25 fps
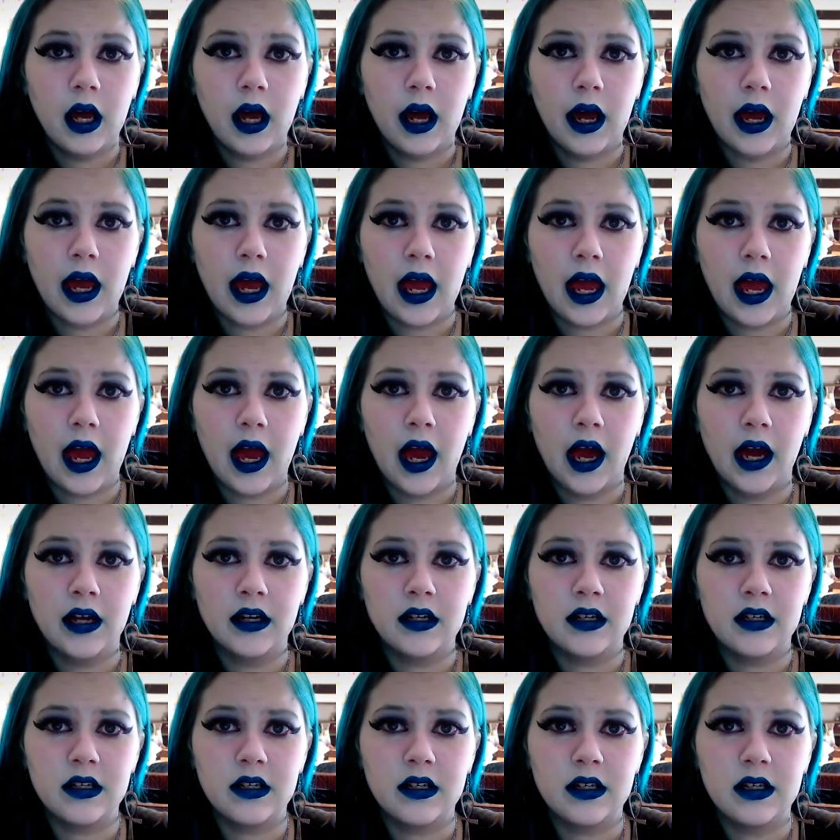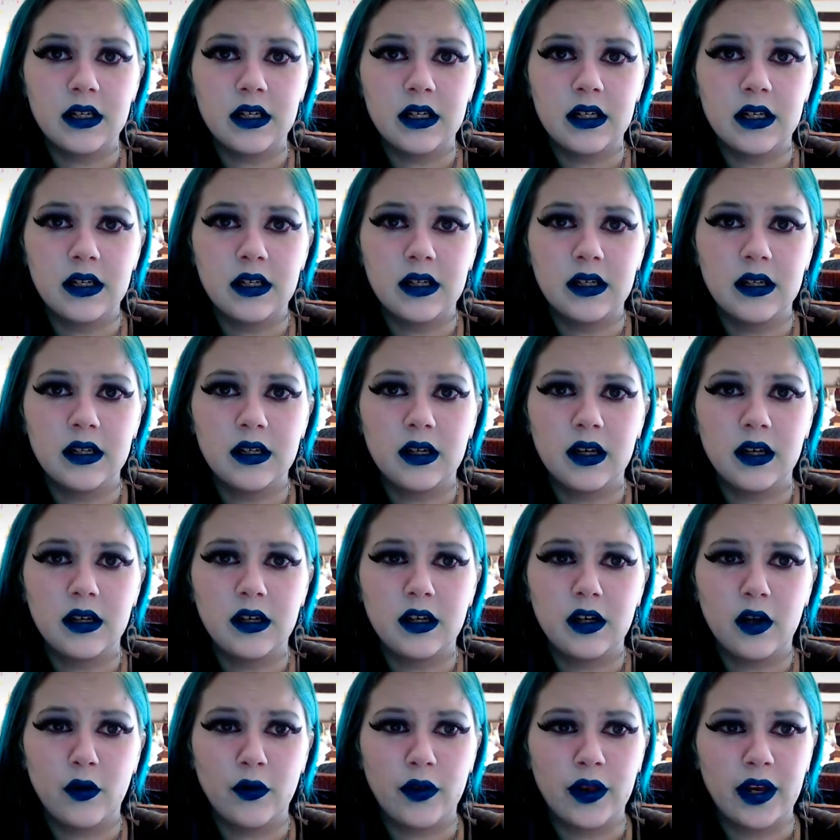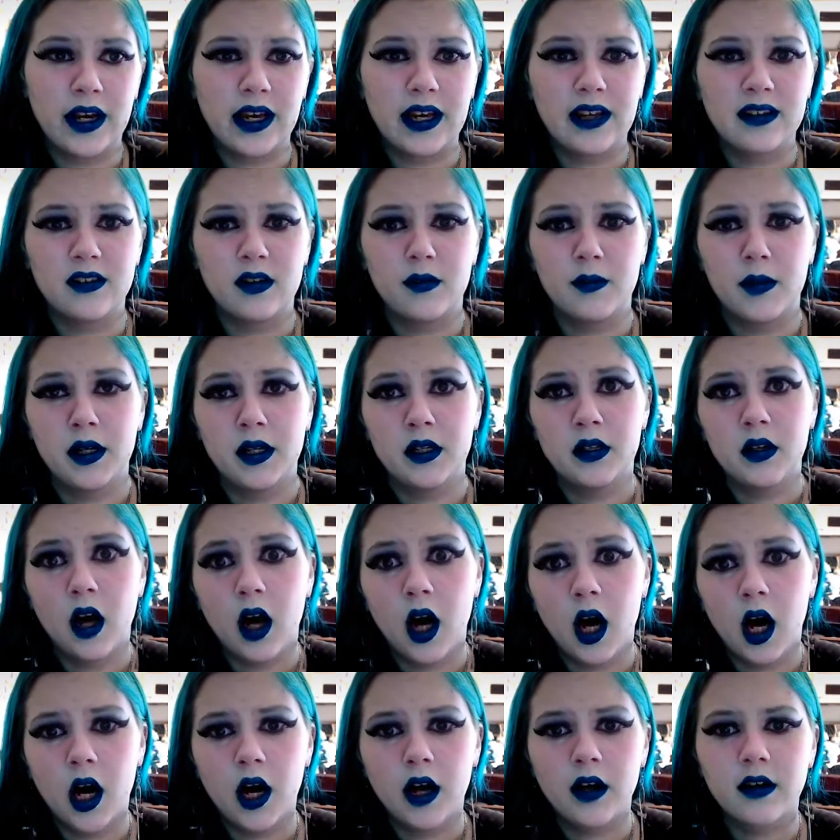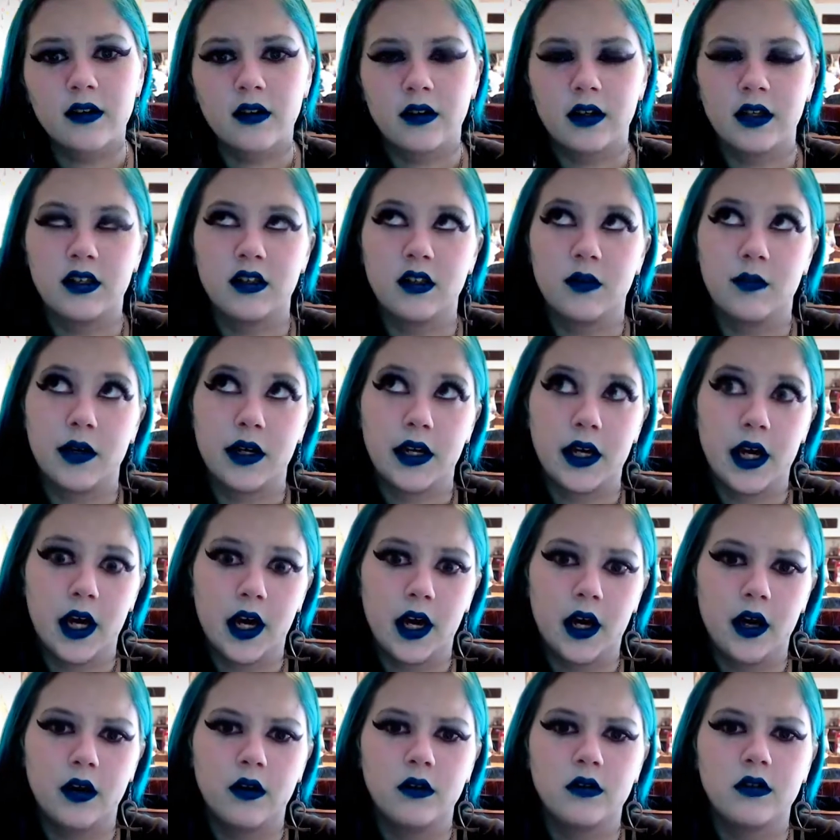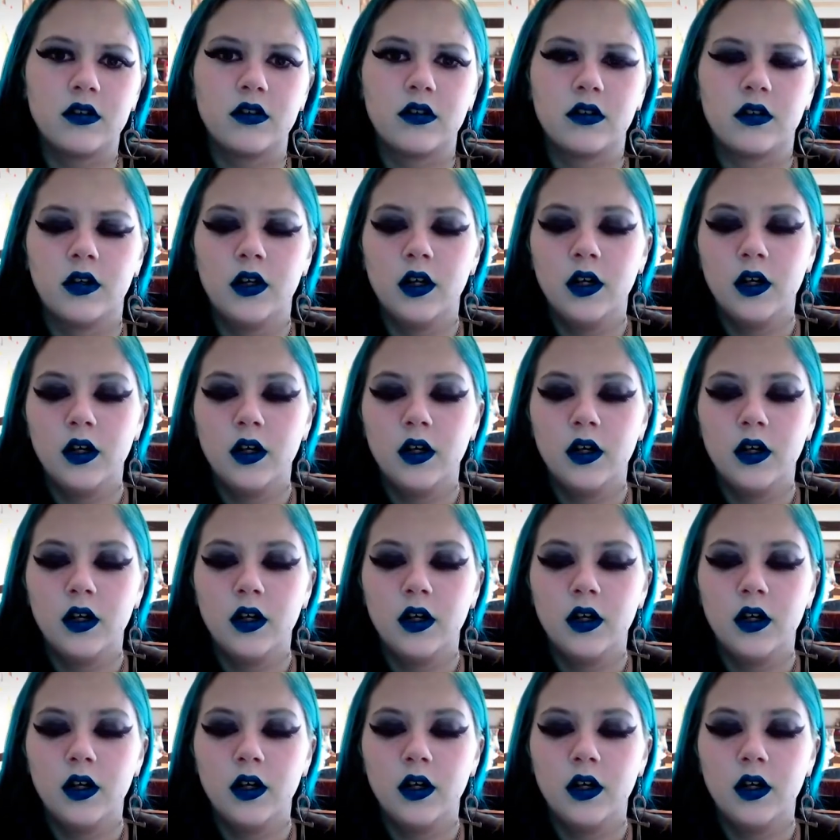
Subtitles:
and you know, then it gets on my dogs or gets on my couch or